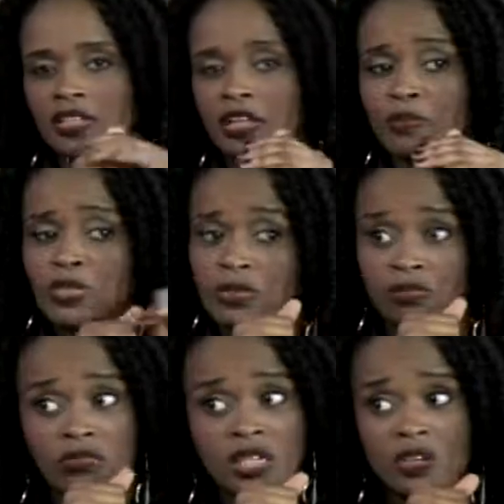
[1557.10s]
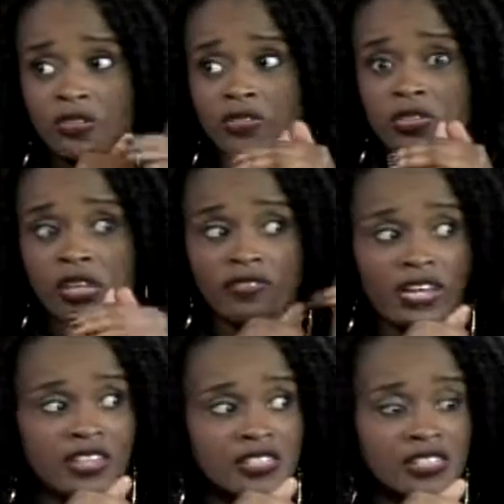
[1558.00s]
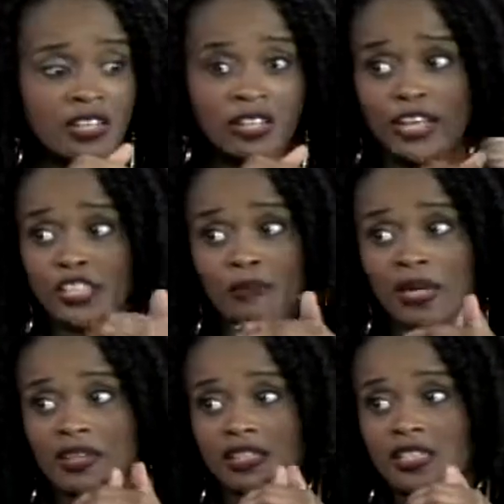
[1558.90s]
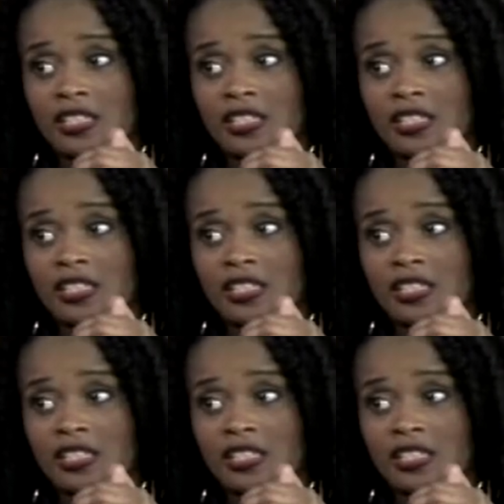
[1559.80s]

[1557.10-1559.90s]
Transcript: numbers and, you know, if I didn't sell X amount of this,